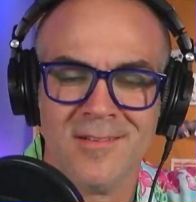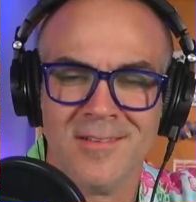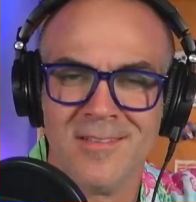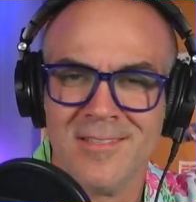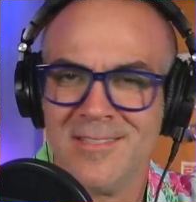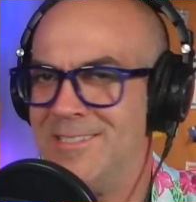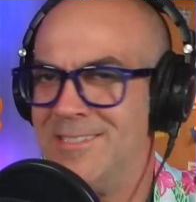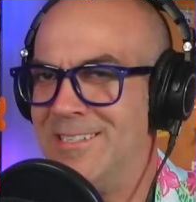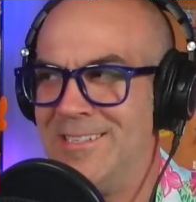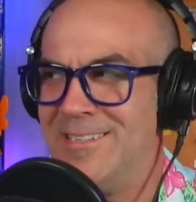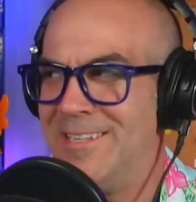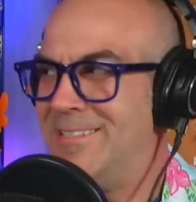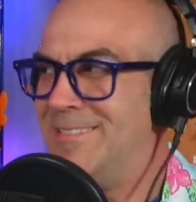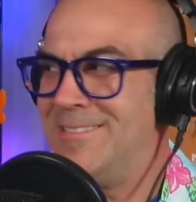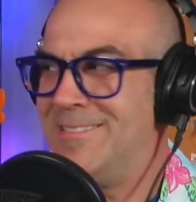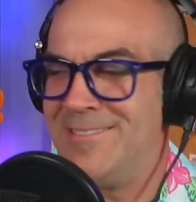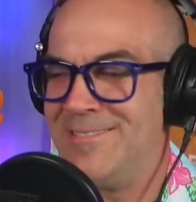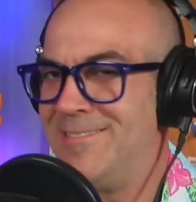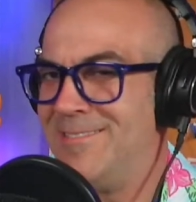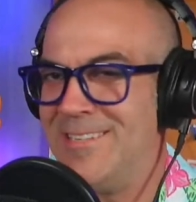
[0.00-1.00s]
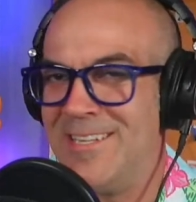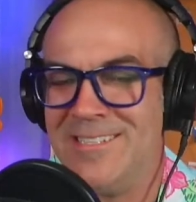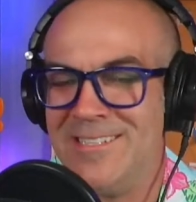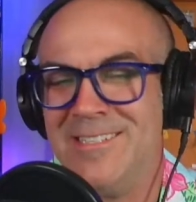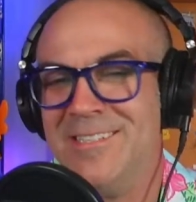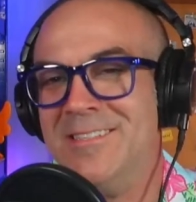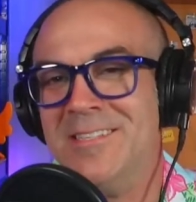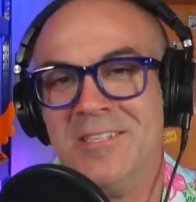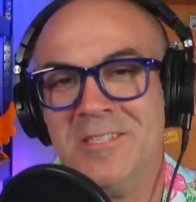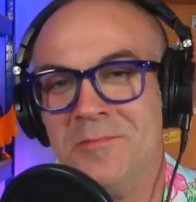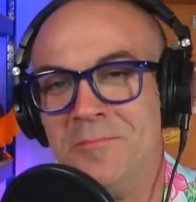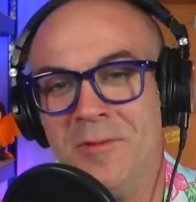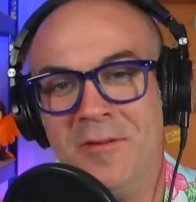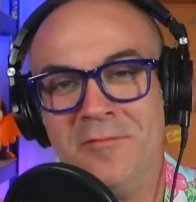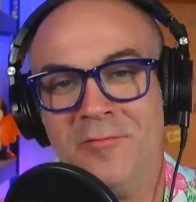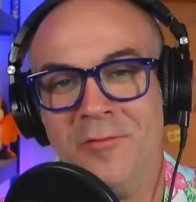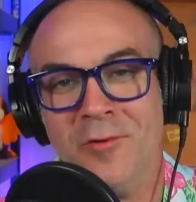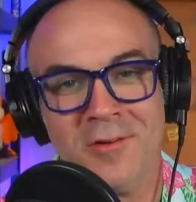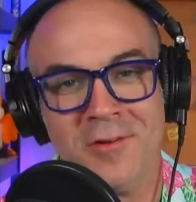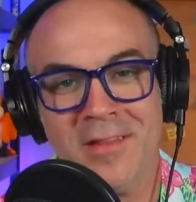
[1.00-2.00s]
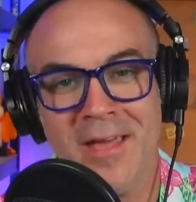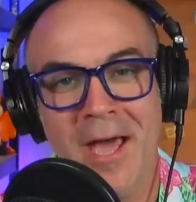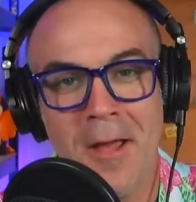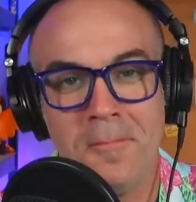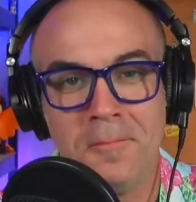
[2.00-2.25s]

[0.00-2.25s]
See, they did this before that.